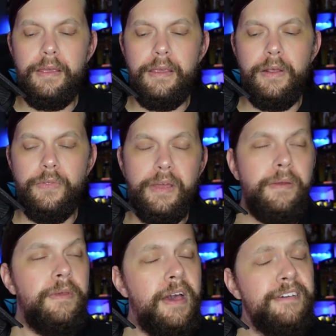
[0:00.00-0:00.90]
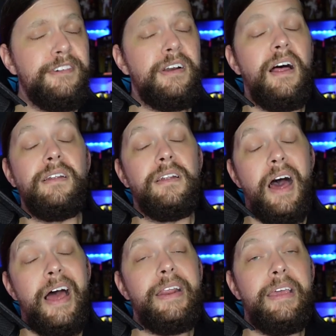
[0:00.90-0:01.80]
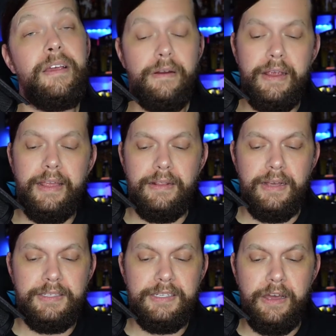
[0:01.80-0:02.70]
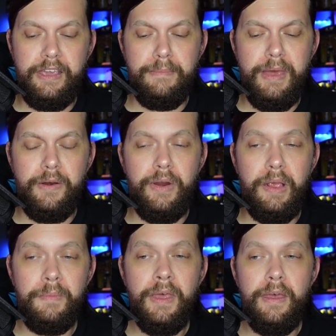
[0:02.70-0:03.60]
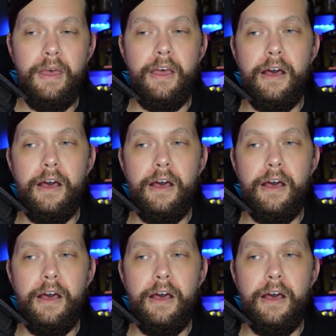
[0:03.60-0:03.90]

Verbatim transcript: you know they covered a lot here in this documentary uh,